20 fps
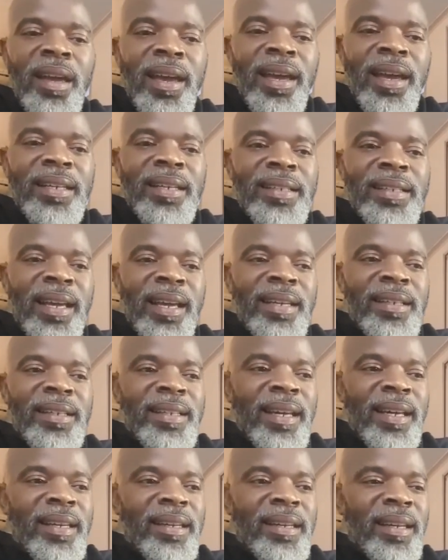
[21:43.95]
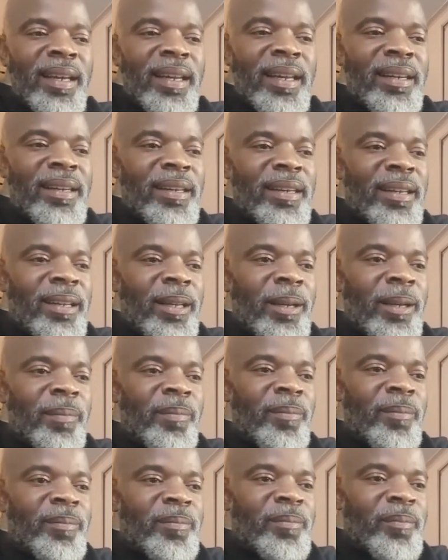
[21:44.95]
and the